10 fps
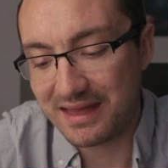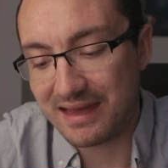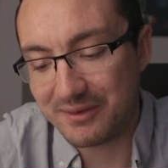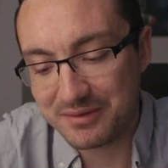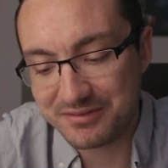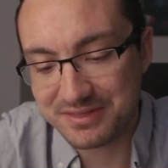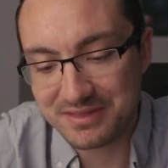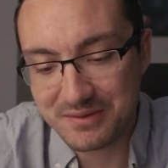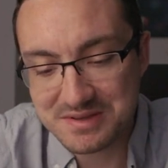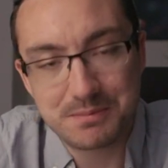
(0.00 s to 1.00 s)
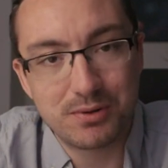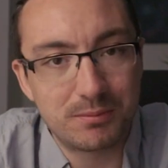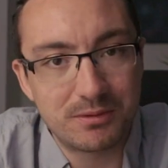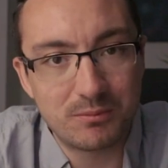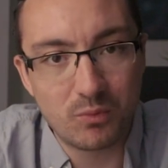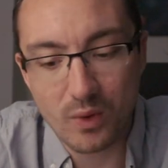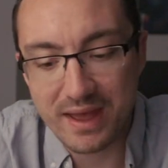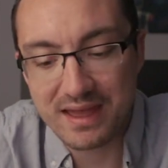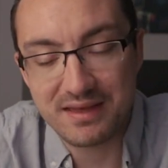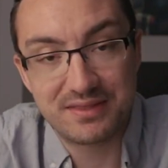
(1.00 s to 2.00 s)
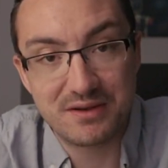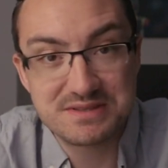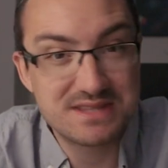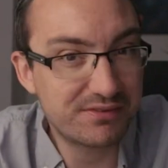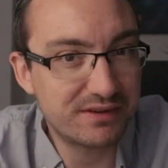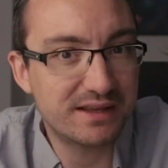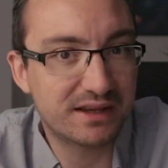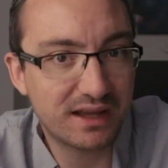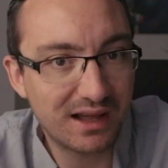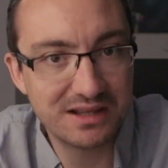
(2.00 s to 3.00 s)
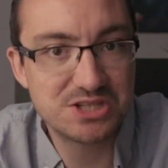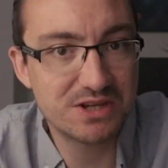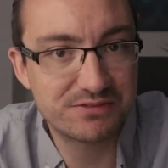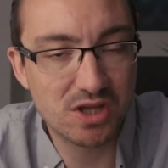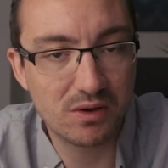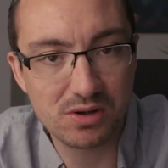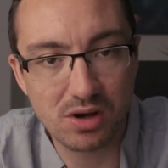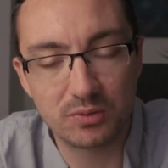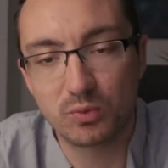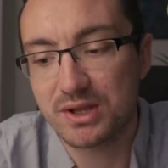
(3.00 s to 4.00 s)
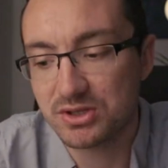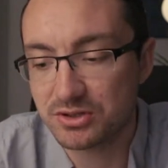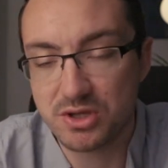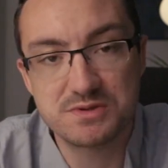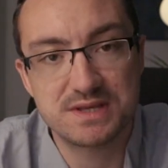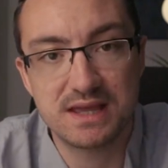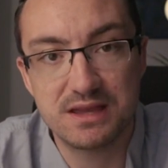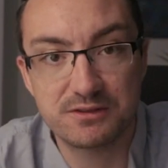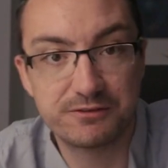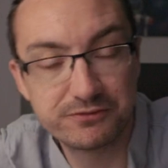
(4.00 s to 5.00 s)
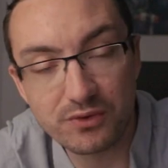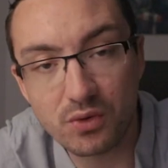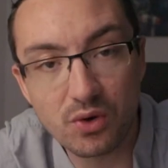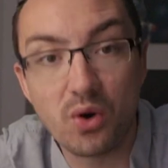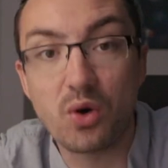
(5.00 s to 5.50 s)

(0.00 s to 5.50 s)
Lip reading: However, there is a problem where there is definitely a color shift going on when you're using either 4